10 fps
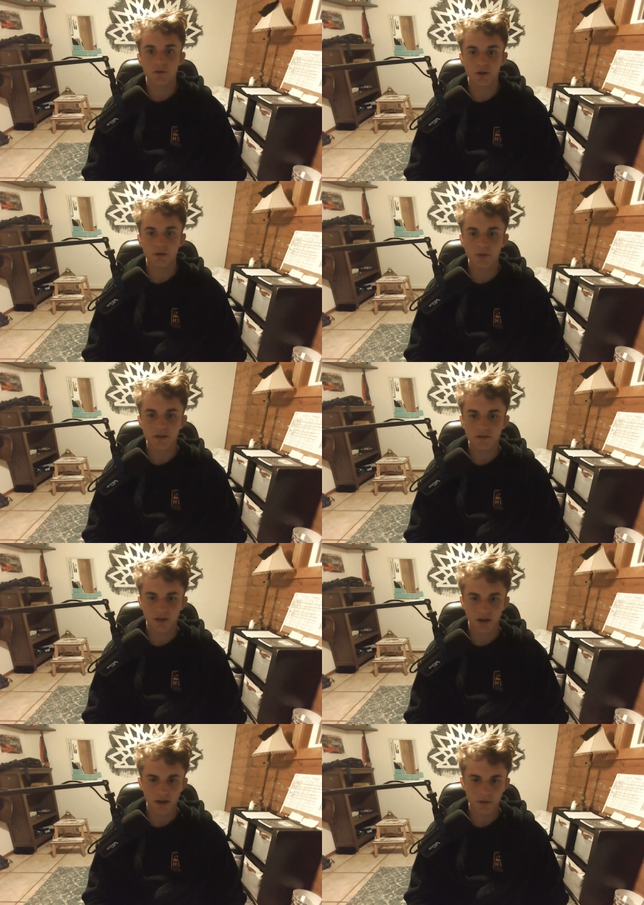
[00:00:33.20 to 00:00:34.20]
trying to waste
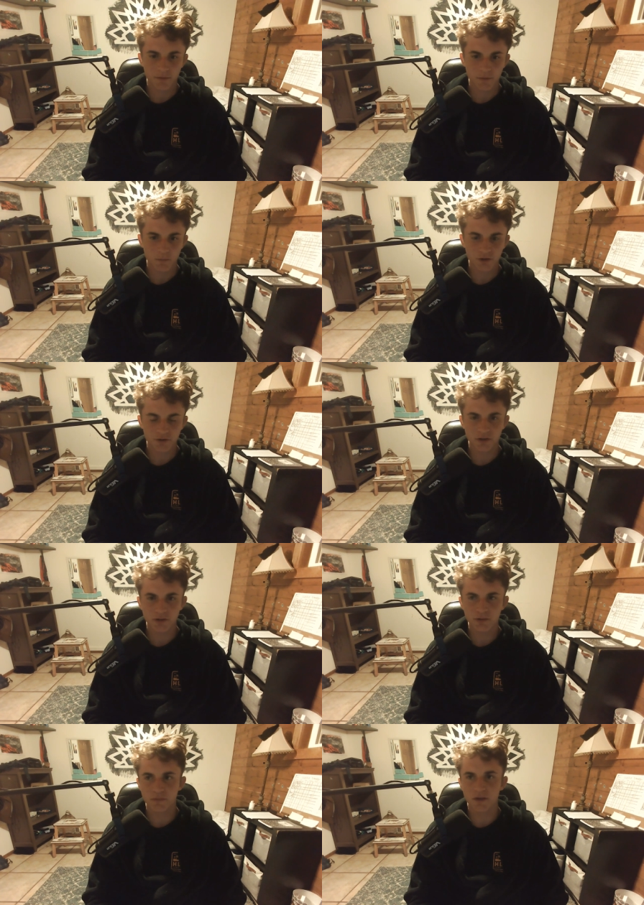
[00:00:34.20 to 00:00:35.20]
time. I've been watching
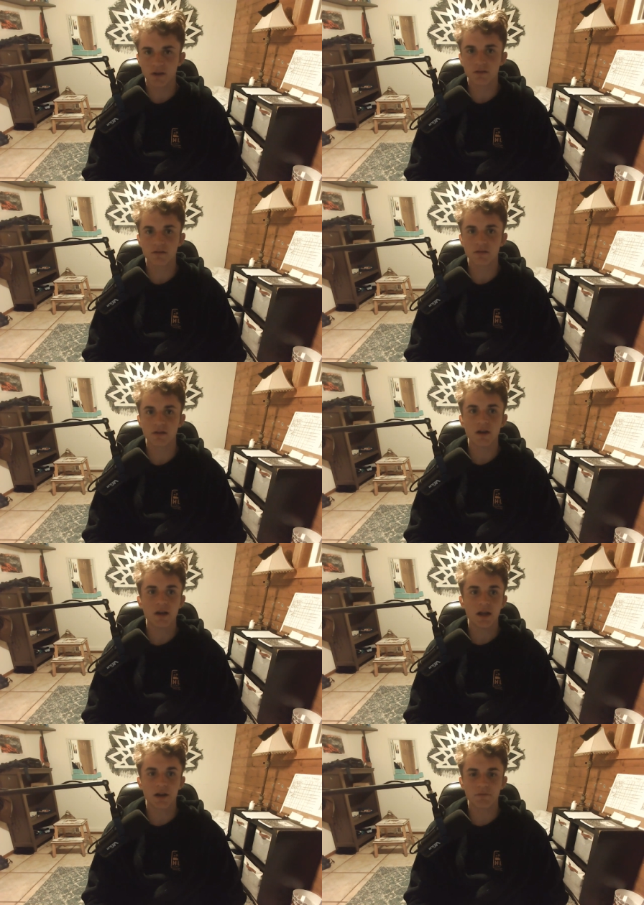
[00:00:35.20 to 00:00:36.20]
YouTube videos.
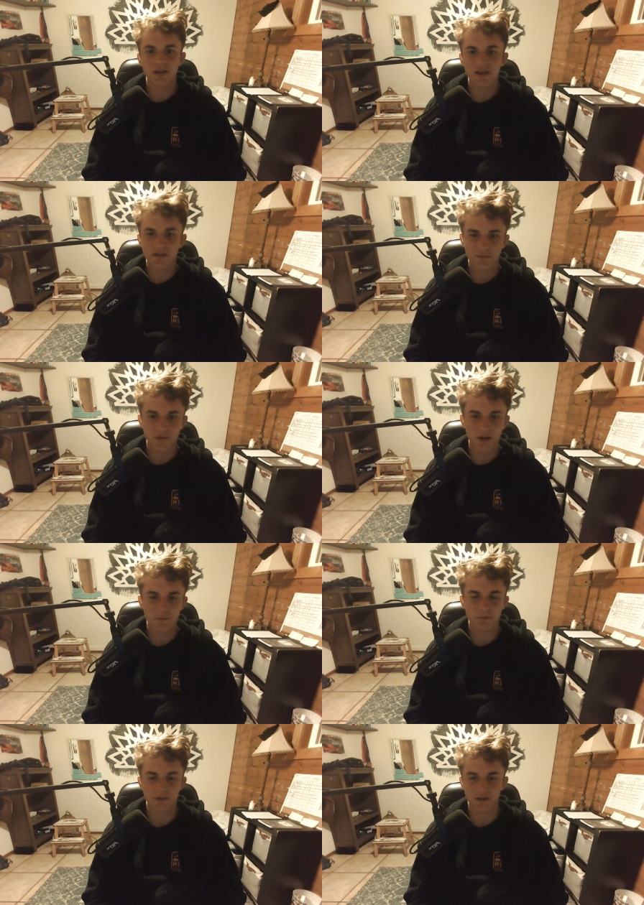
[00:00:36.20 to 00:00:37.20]
And I realize I've not
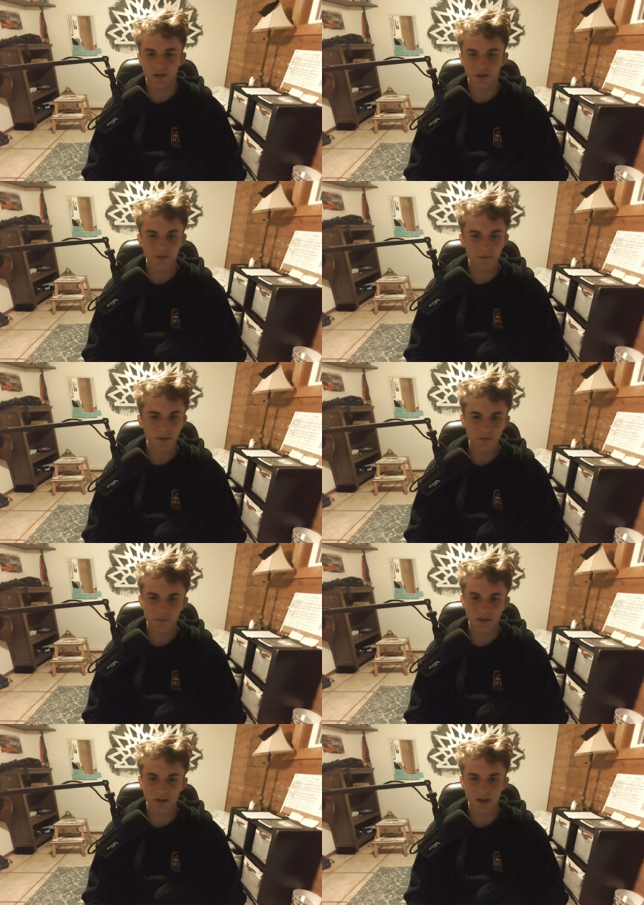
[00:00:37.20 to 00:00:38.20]
been productive. I've not
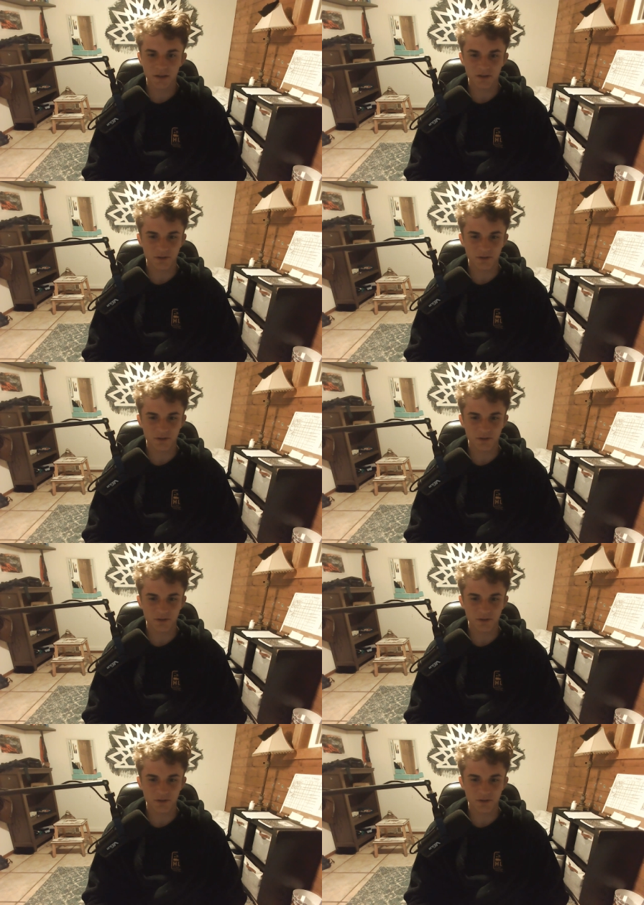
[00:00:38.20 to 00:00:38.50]
been in this